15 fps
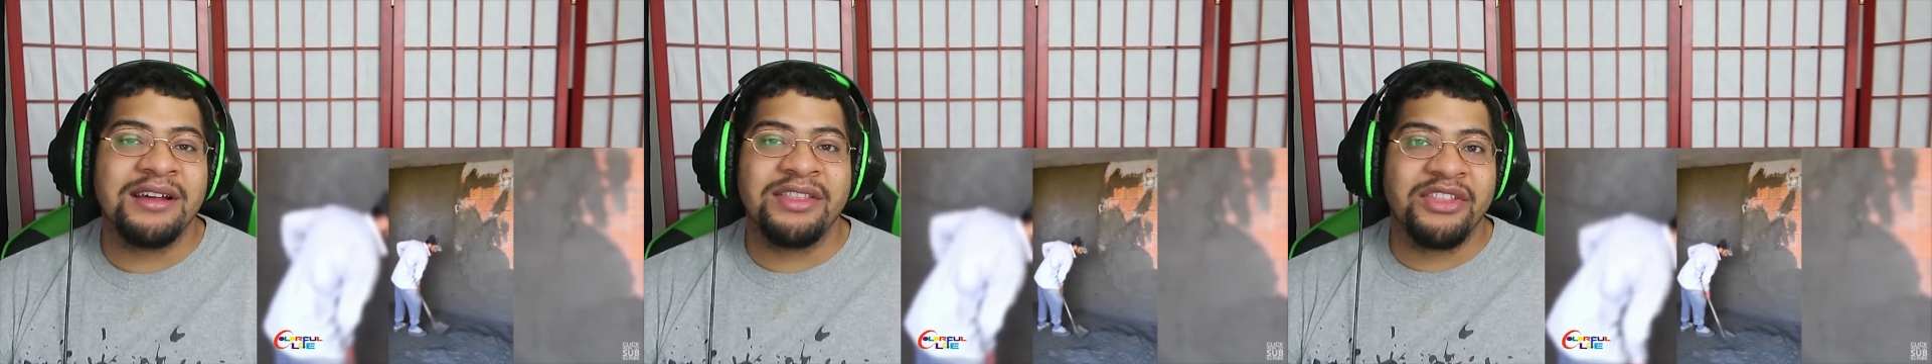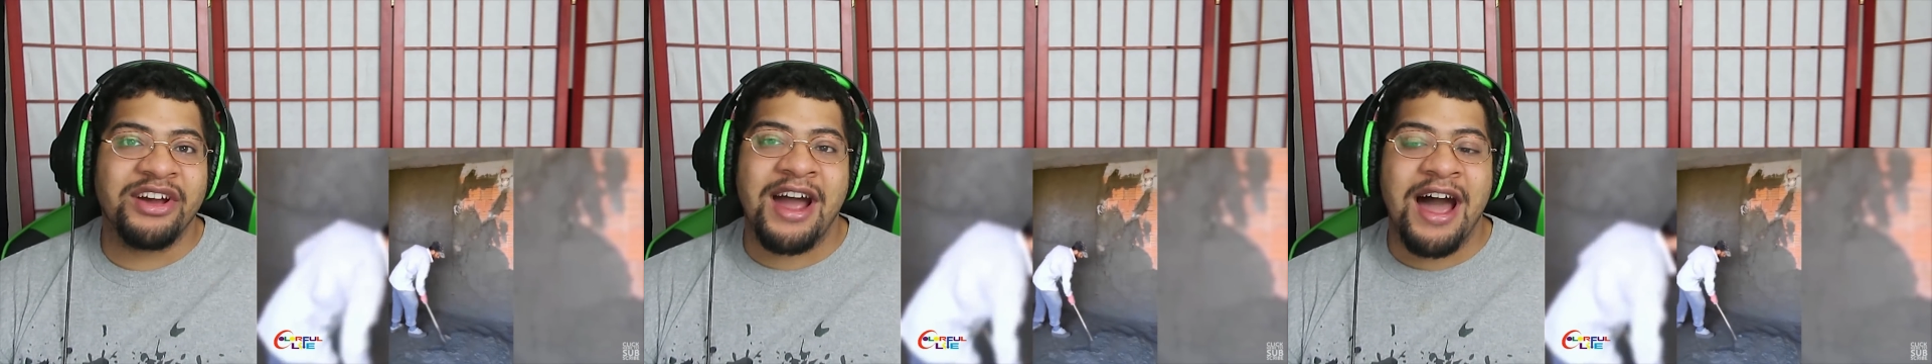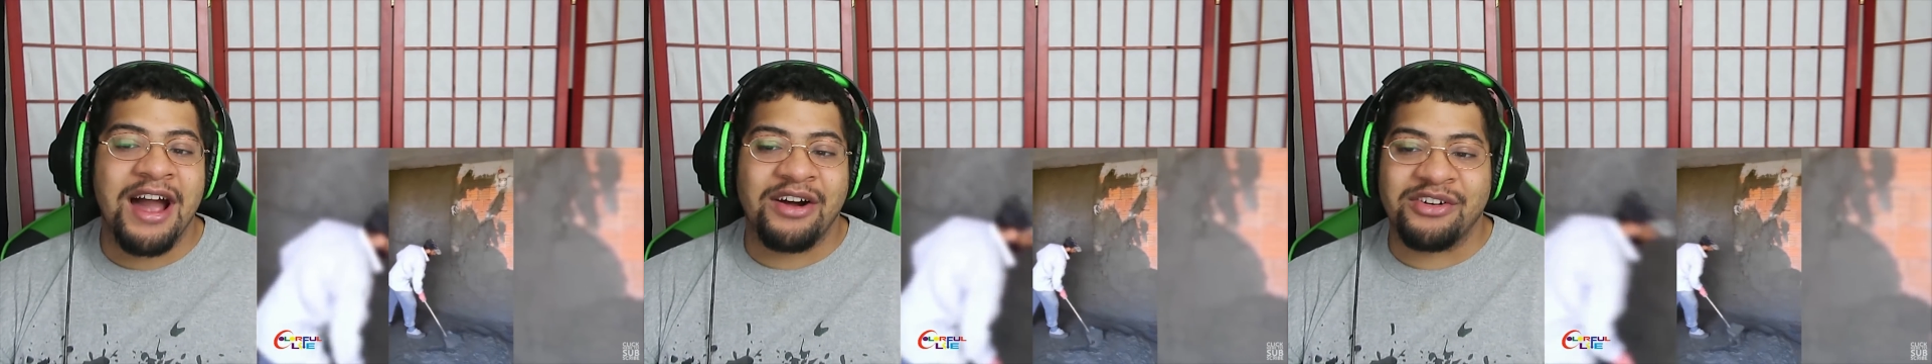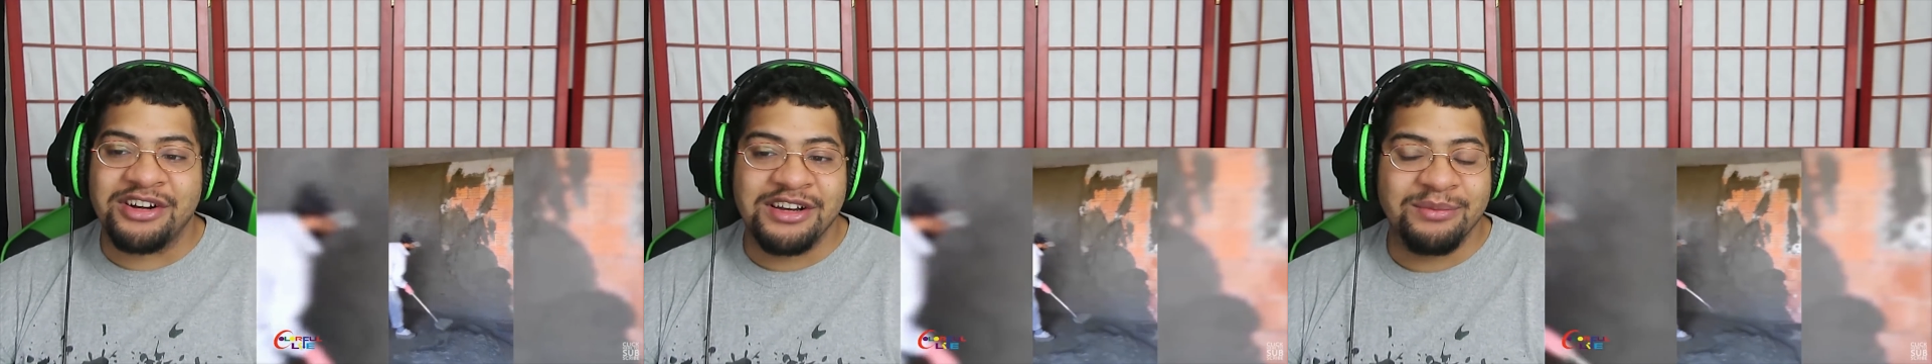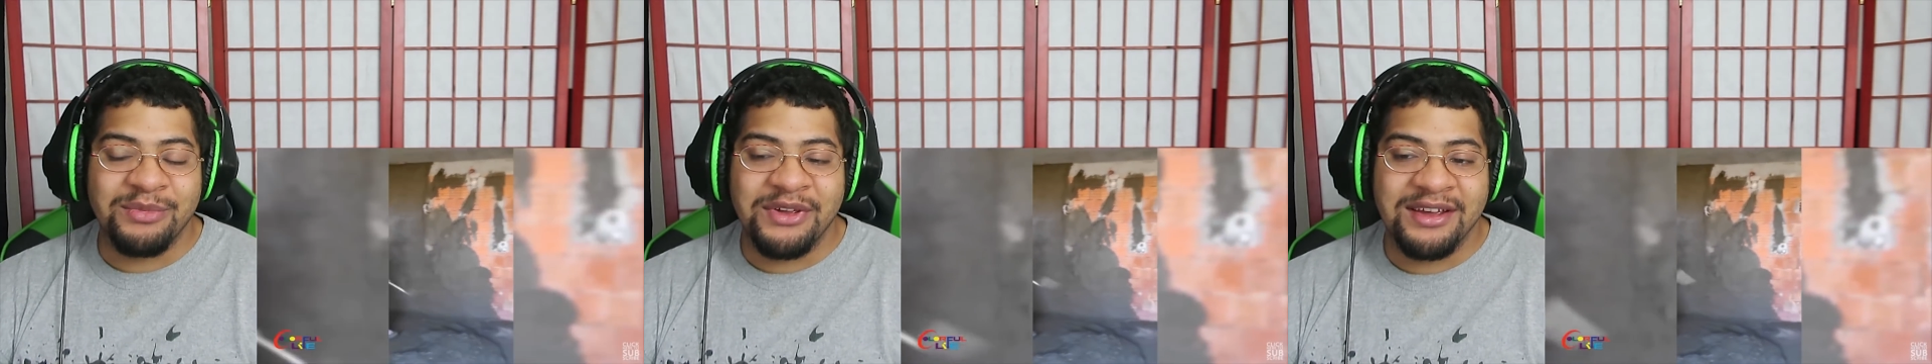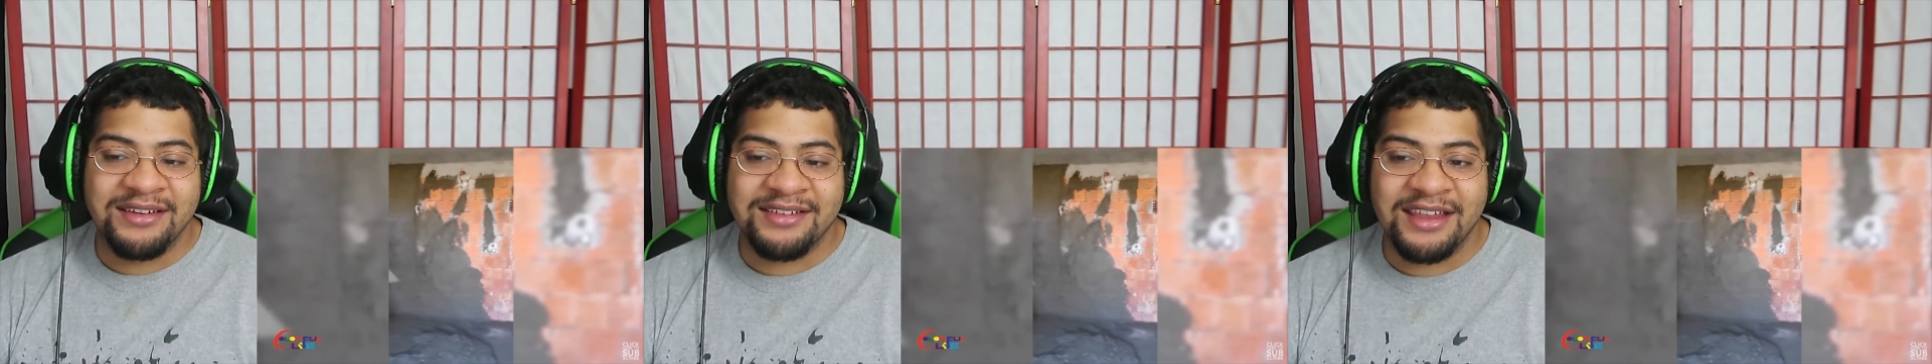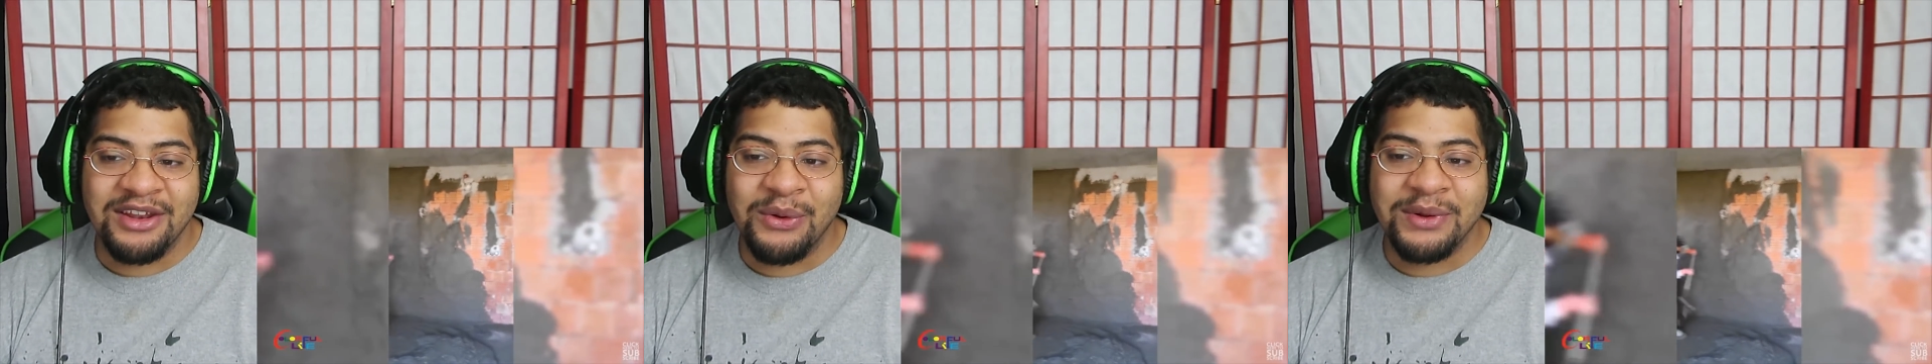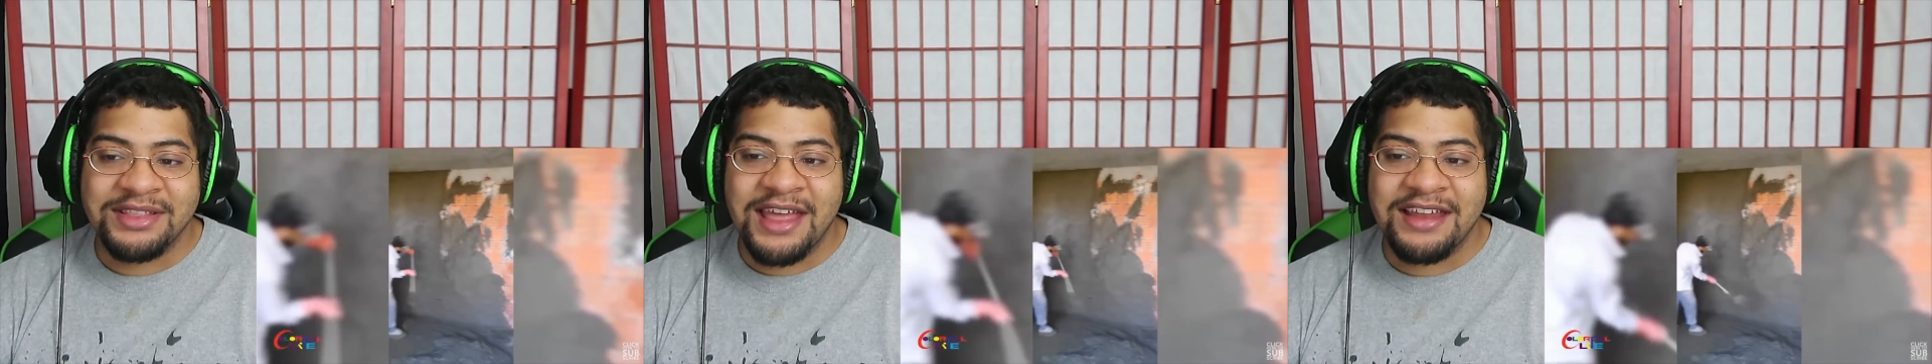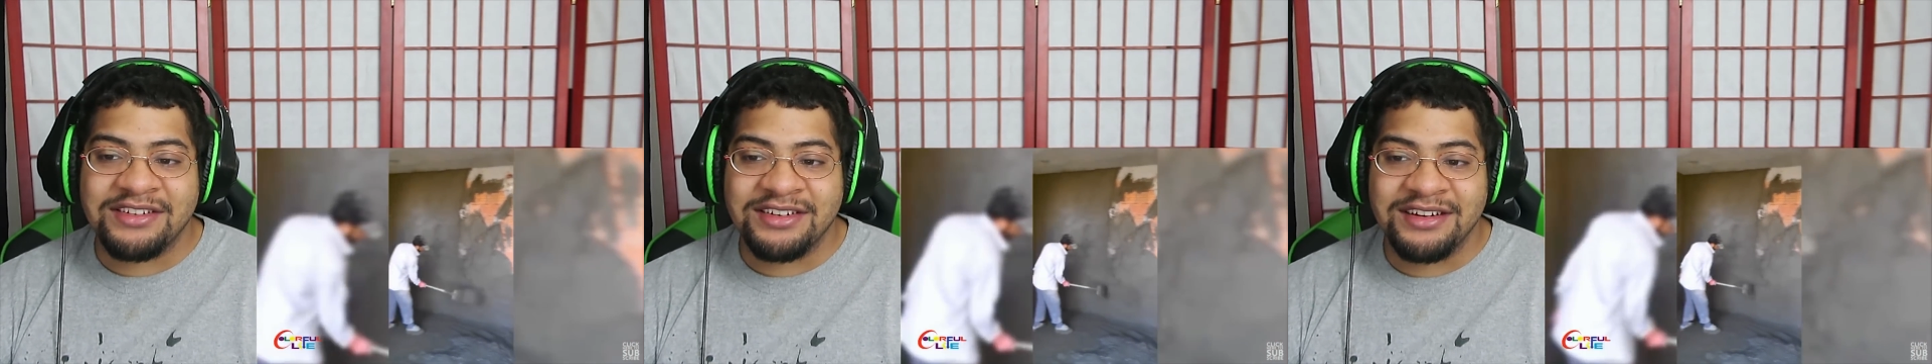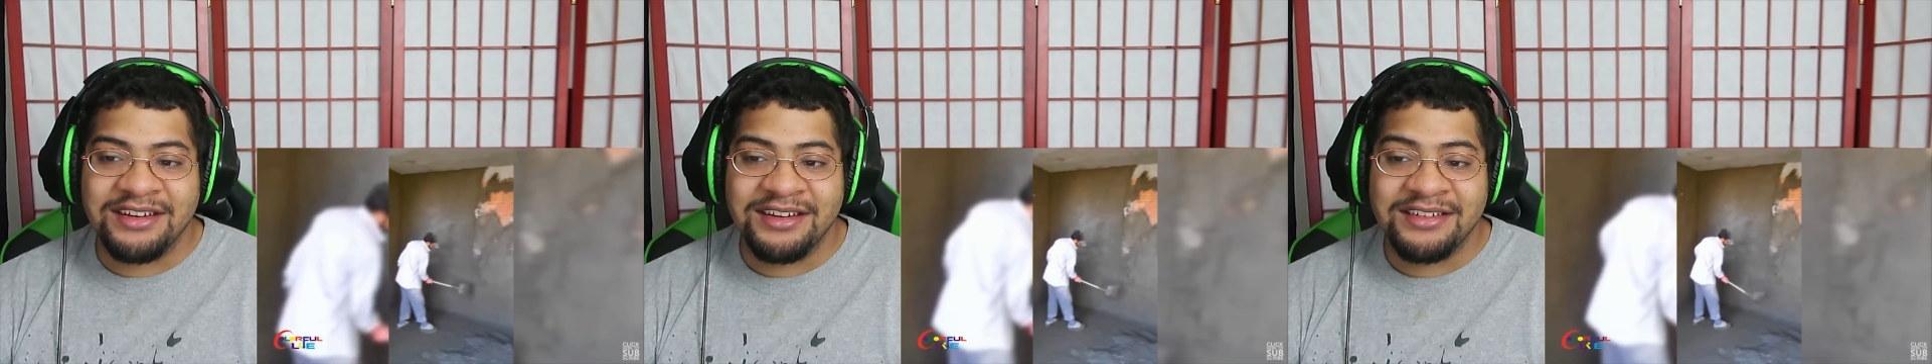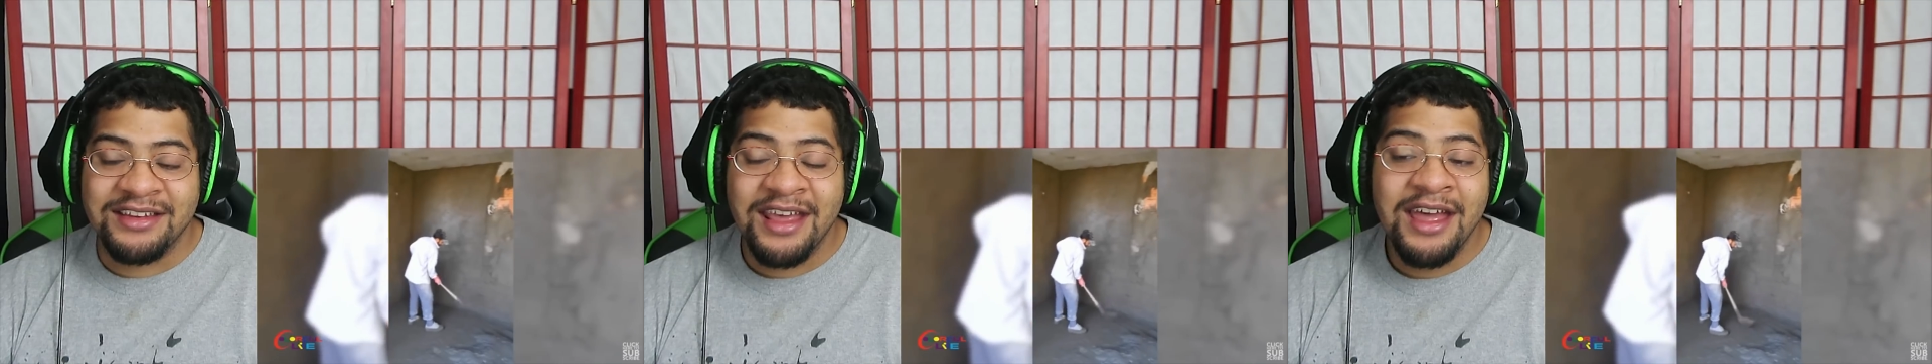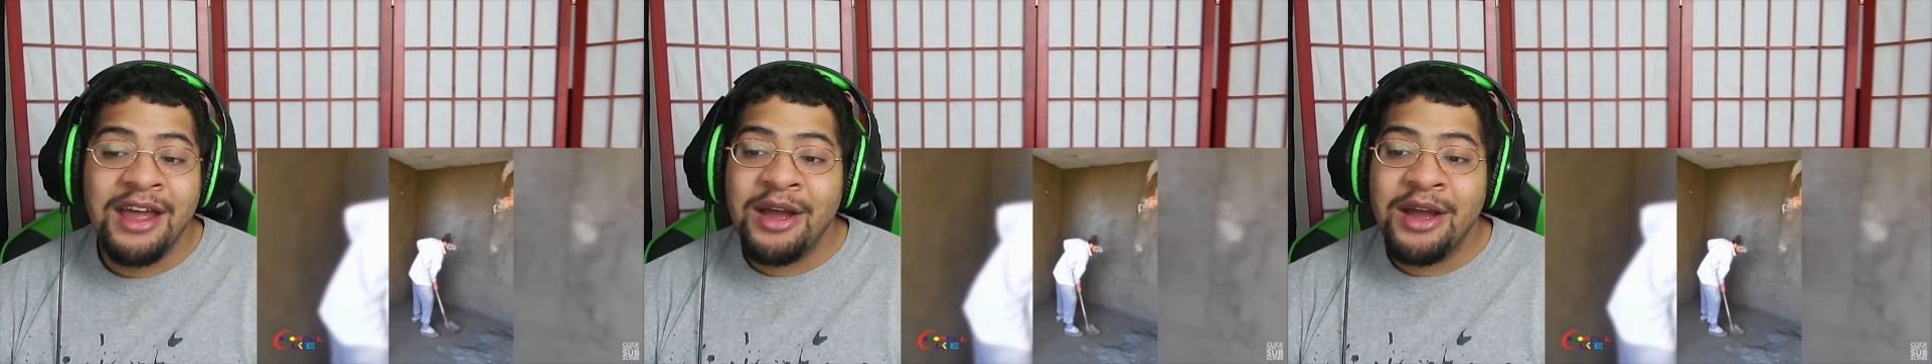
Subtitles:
and the concrete mix. I know what that shit is.